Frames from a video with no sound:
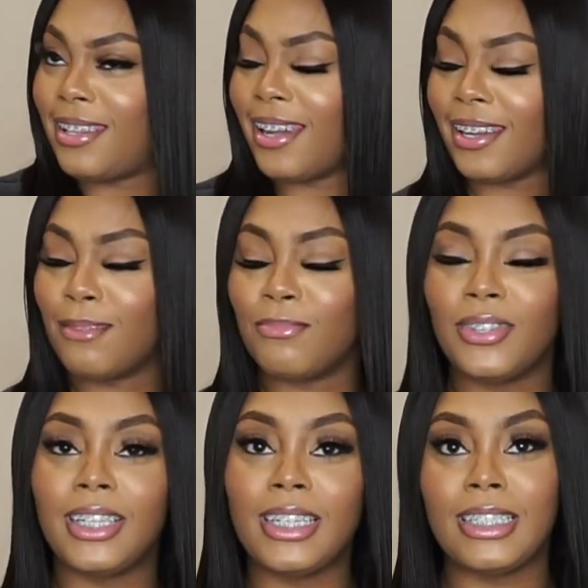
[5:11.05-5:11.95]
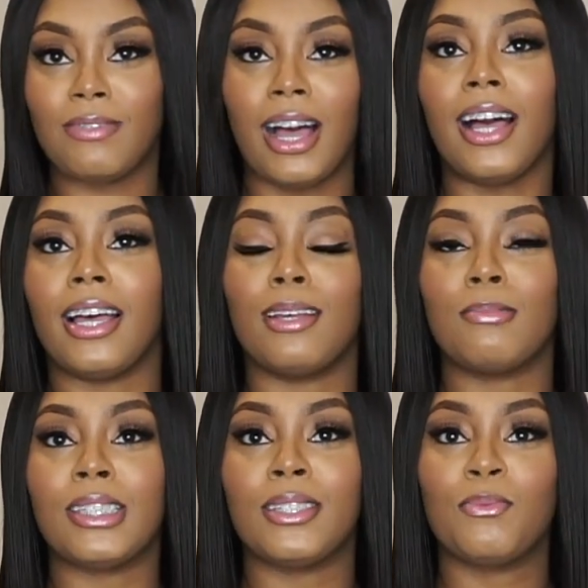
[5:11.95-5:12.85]
like i'm feeling these
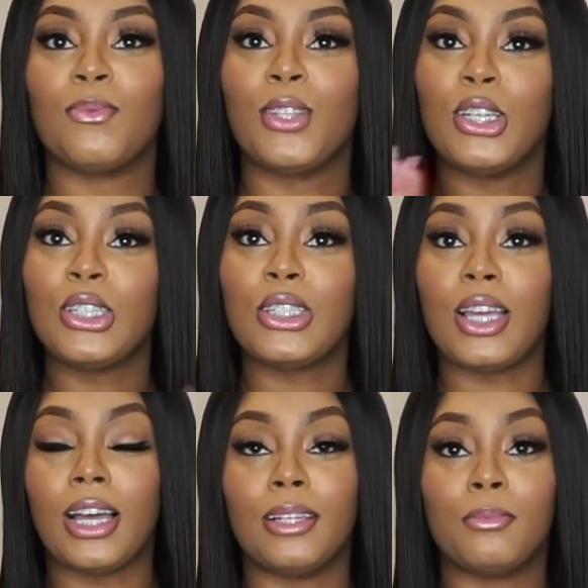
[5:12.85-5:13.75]
vibes so yeah